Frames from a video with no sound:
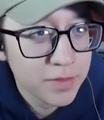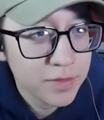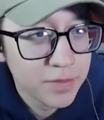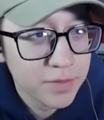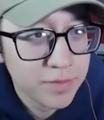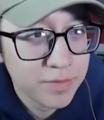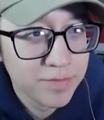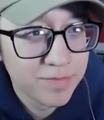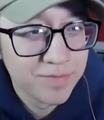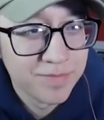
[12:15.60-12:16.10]

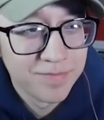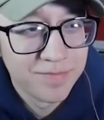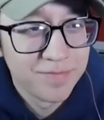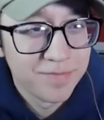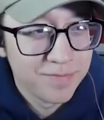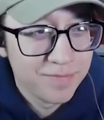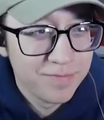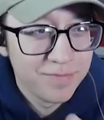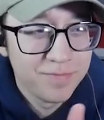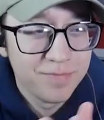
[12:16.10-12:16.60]

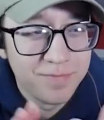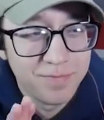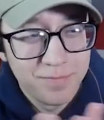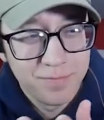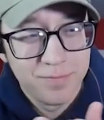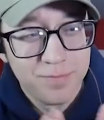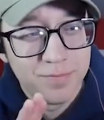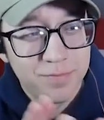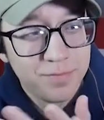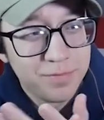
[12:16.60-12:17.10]

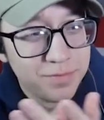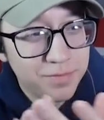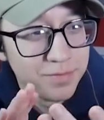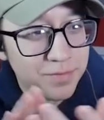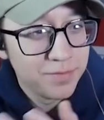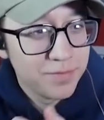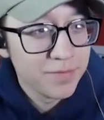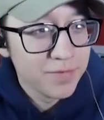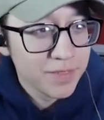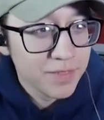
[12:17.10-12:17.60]

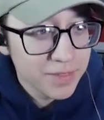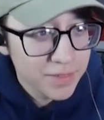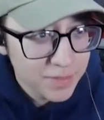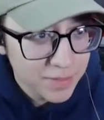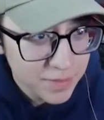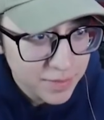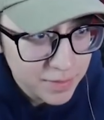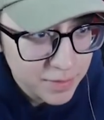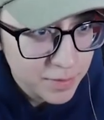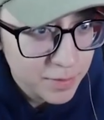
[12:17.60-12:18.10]

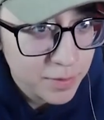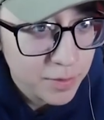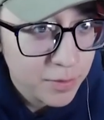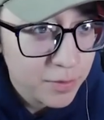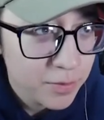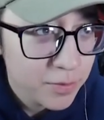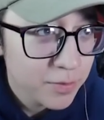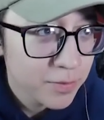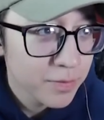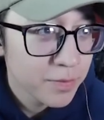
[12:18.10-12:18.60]

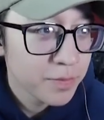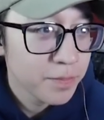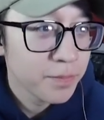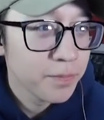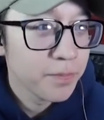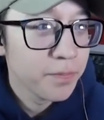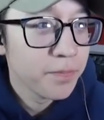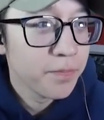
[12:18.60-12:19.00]
This person isn't speaking.